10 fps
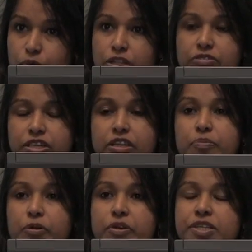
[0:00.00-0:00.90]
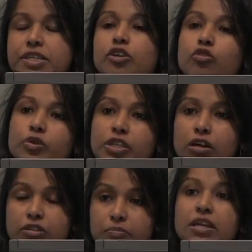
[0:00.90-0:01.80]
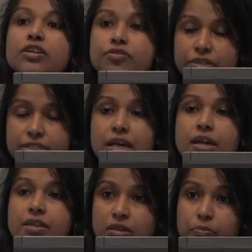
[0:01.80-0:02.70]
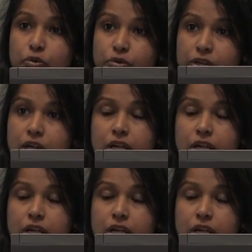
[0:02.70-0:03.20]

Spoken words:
without any permission or without the military's support.